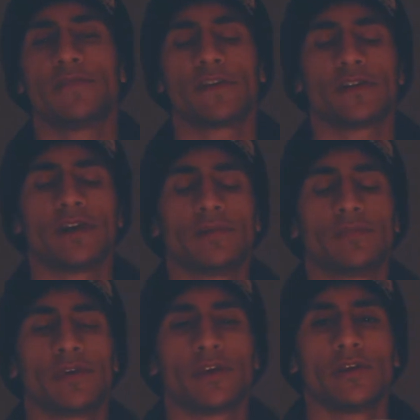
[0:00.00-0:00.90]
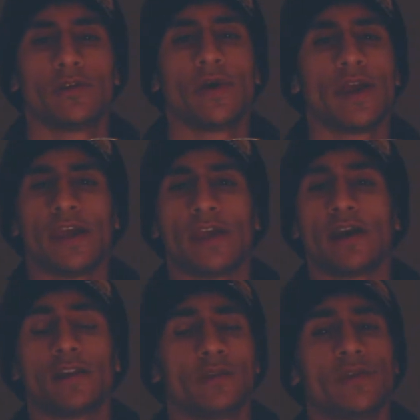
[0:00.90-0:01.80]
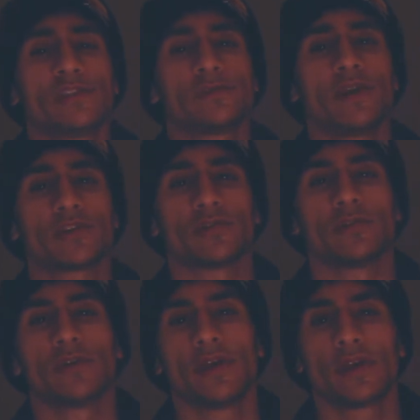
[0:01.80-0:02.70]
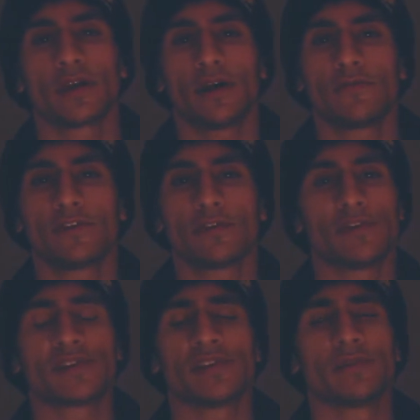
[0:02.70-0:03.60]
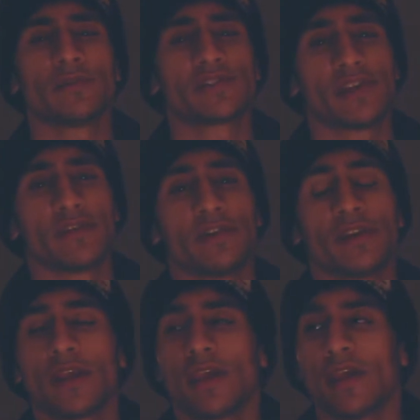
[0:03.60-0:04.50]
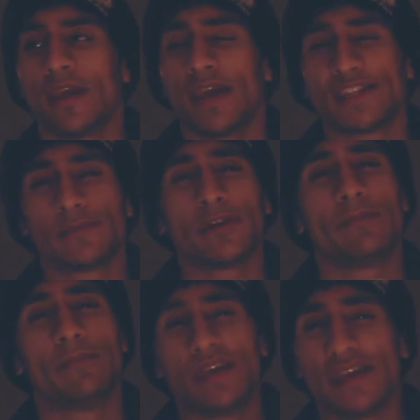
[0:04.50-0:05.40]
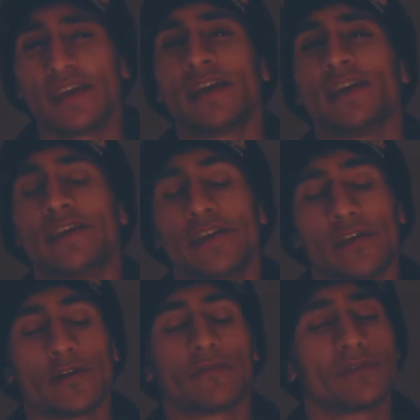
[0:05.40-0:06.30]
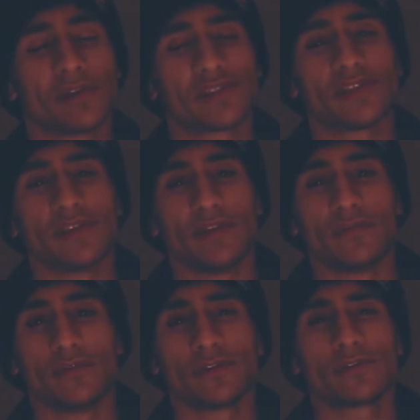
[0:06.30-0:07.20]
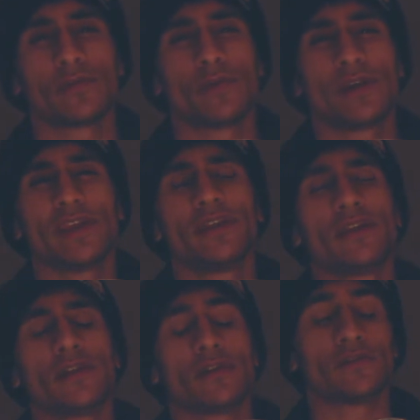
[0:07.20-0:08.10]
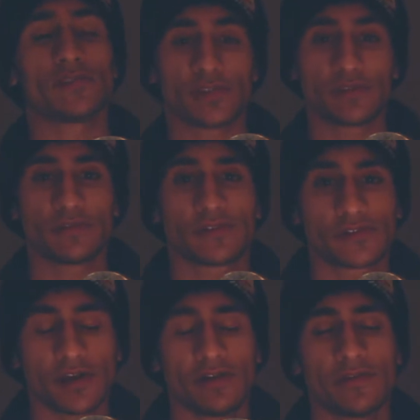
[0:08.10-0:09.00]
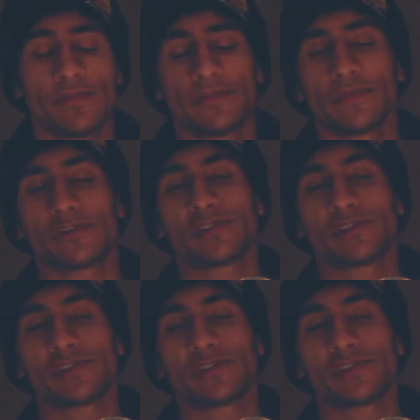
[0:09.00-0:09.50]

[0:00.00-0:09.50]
figured I'd bring you a Halloween special, covering Resident Evil 7. It's been a big year for Resident Evil, 20 years. So, they're